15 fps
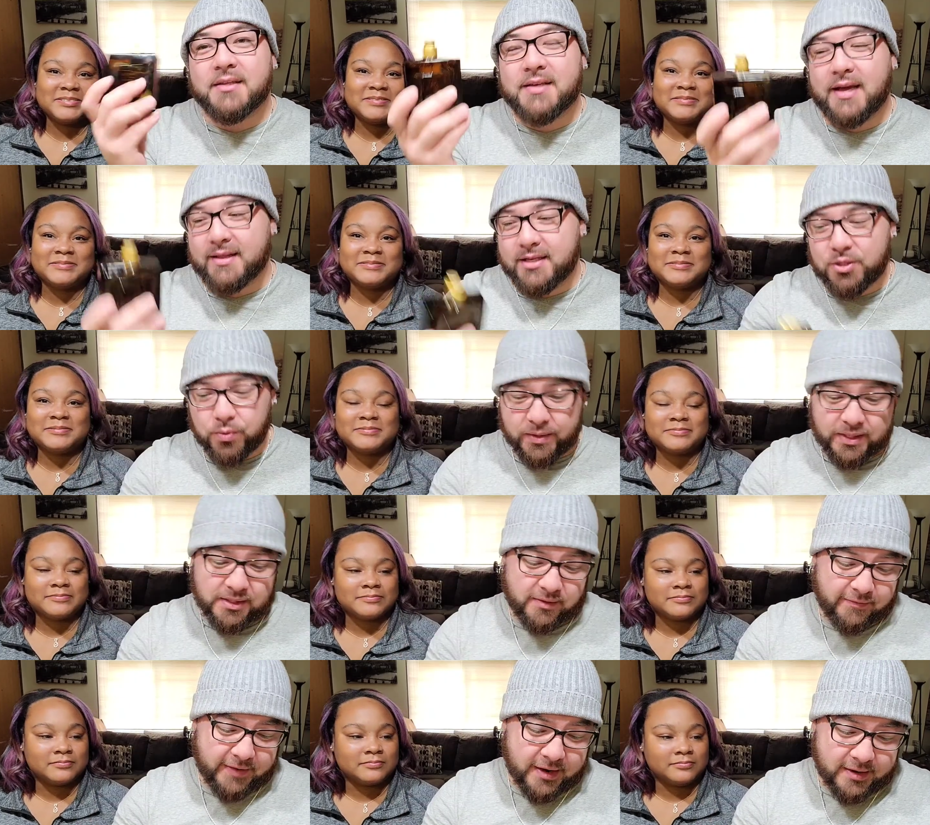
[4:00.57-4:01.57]
Speaker 1: yeah, this one is
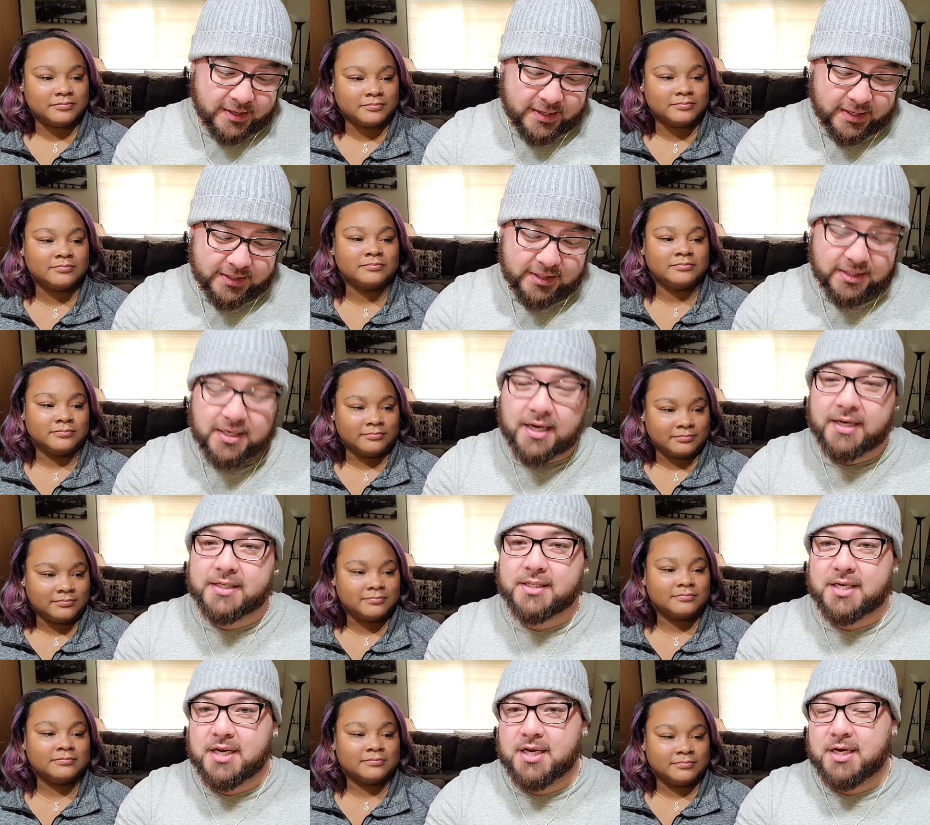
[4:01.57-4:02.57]
very nice, you guys.
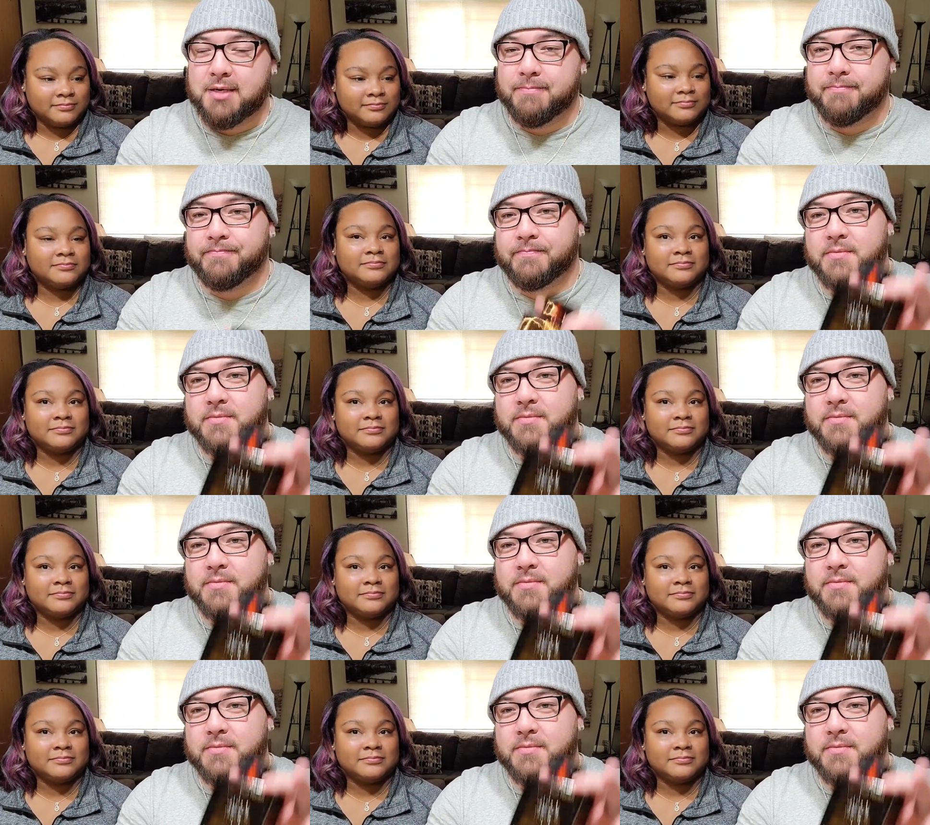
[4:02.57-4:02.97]
Um,